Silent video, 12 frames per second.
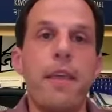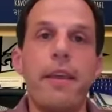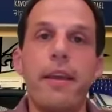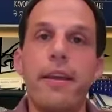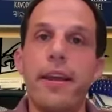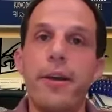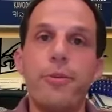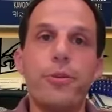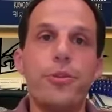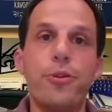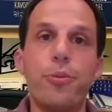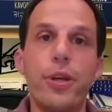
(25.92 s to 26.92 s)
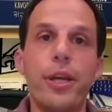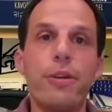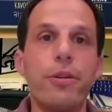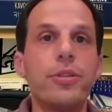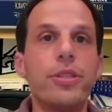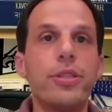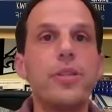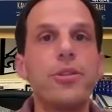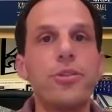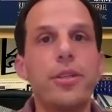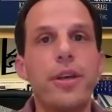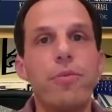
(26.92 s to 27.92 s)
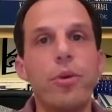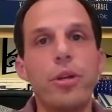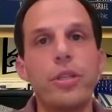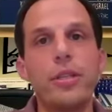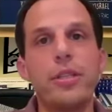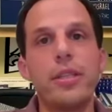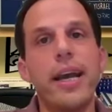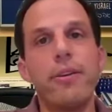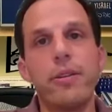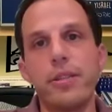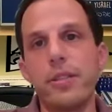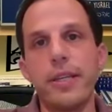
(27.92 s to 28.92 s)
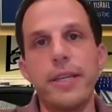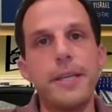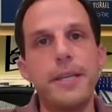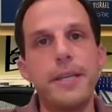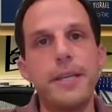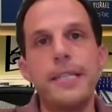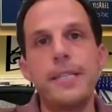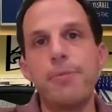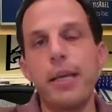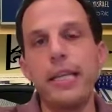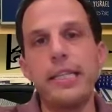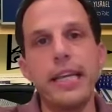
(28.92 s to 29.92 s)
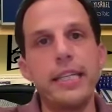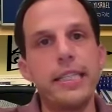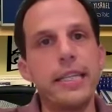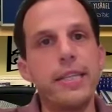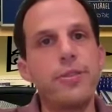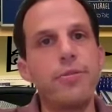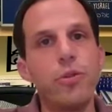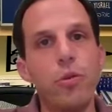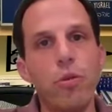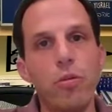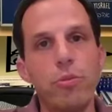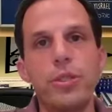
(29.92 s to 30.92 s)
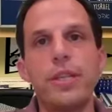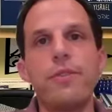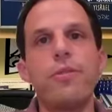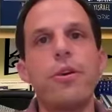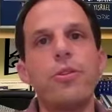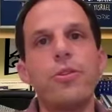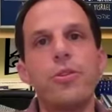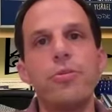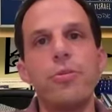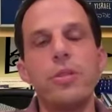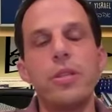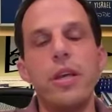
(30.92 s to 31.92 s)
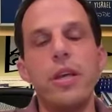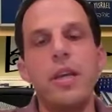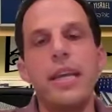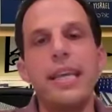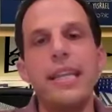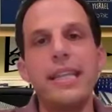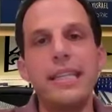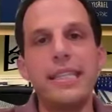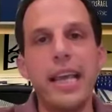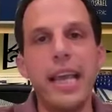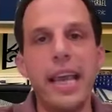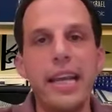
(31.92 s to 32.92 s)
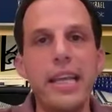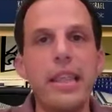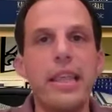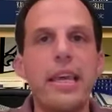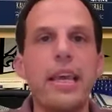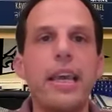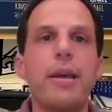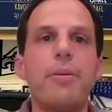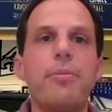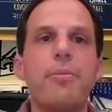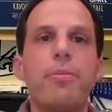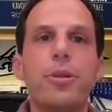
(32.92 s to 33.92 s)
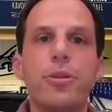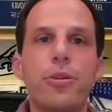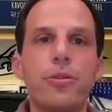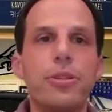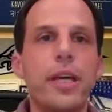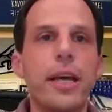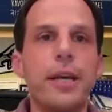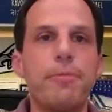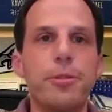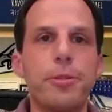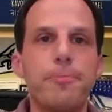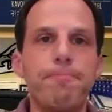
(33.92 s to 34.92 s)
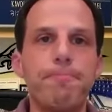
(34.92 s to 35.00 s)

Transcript: and our superhero teachers have worked tirelessly to maintain a sense of normalcy for our students in these anything but certain times.